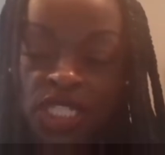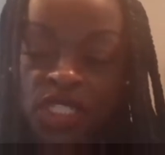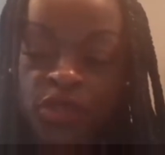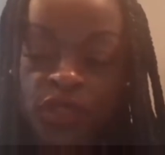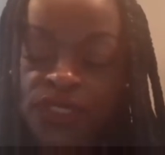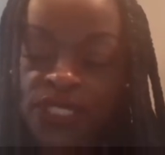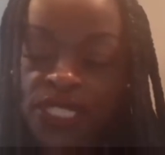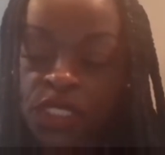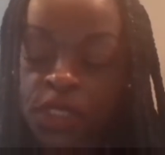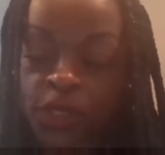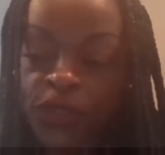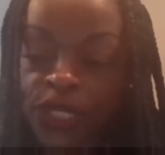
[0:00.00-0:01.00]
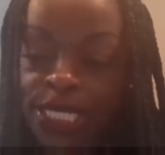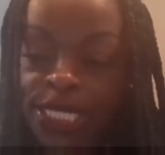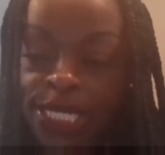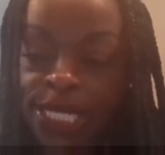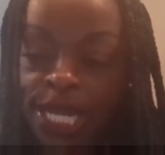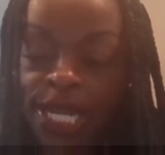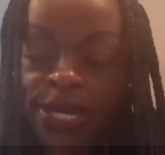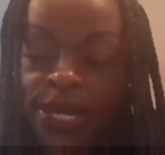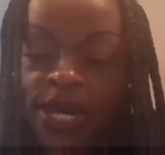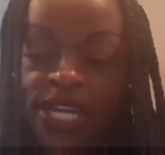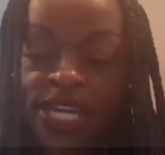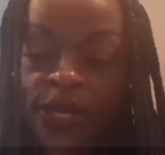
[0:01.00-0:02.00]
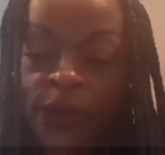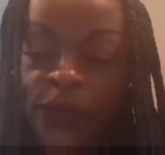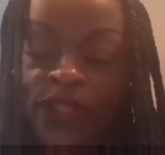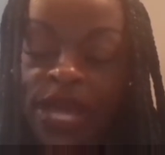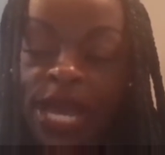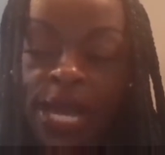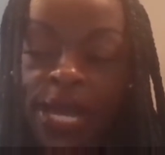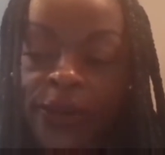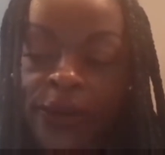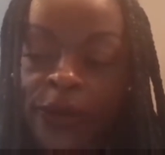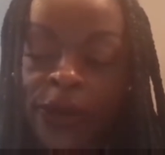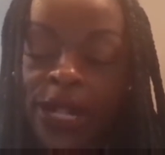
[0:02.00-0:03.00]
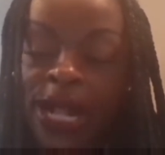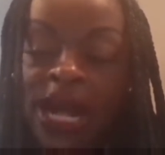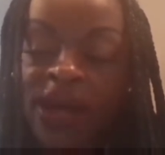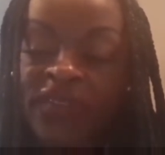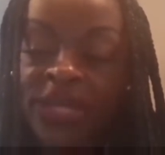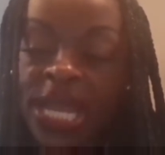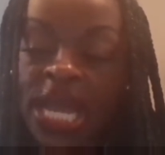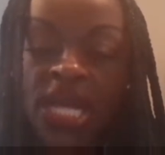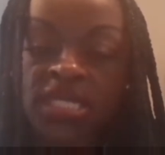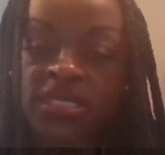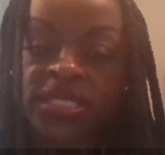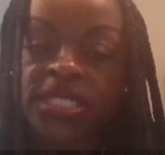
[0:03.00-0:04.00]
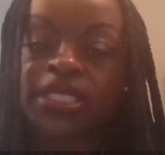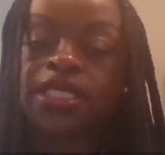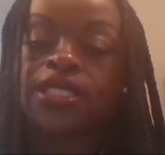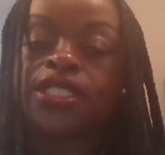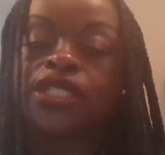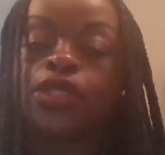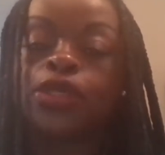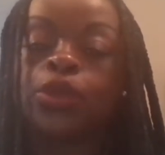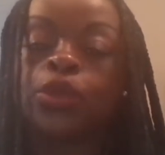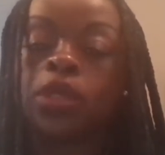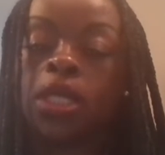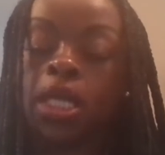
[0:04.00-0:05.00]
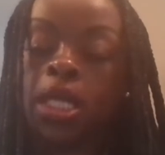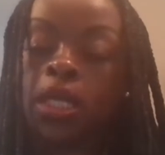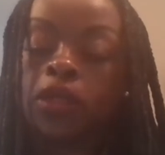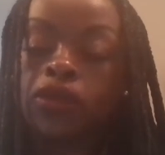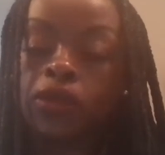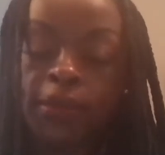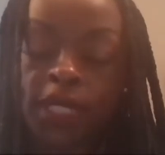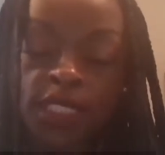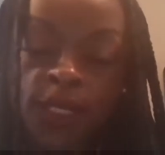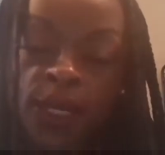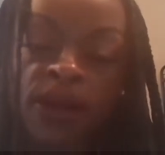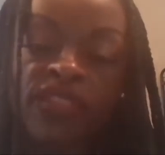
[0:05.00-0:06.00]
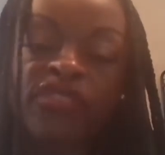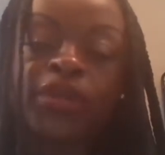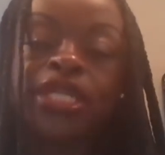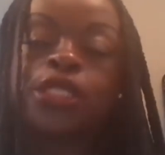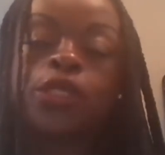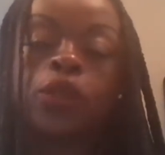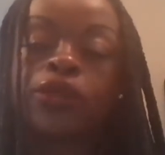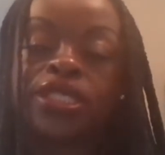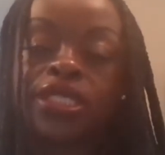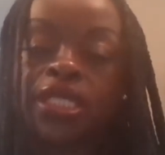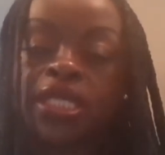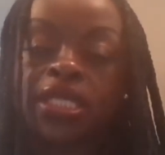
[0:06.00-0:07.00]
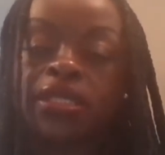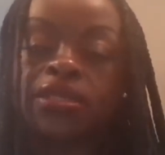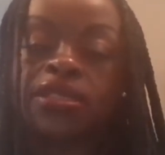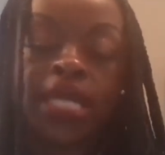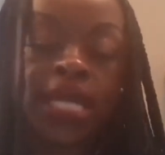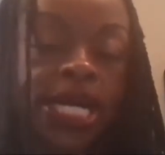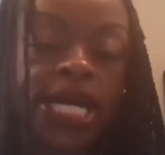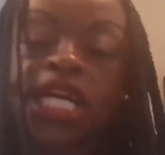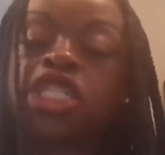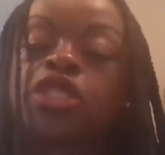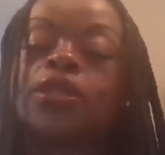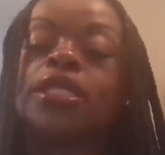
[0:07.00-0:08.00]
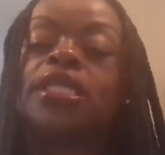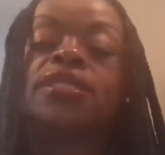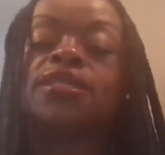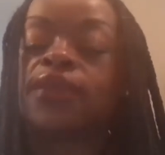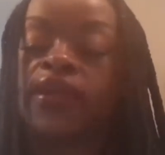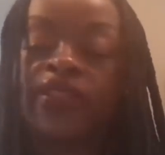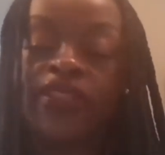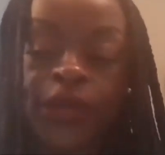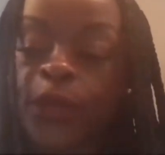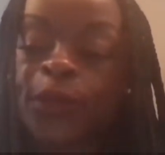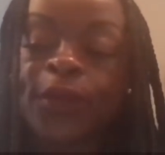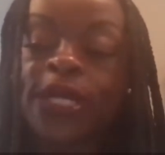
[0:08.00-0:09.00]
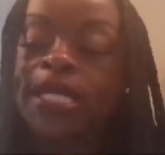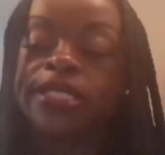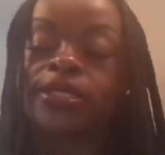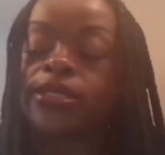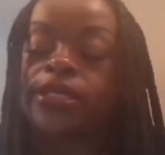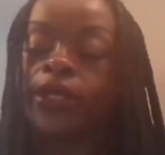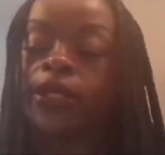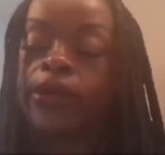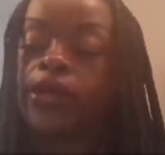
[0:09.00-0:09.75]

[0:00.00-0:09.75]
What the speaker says: an interesting journey. And I know that having access to mental health resources, psychiatrists, therapists,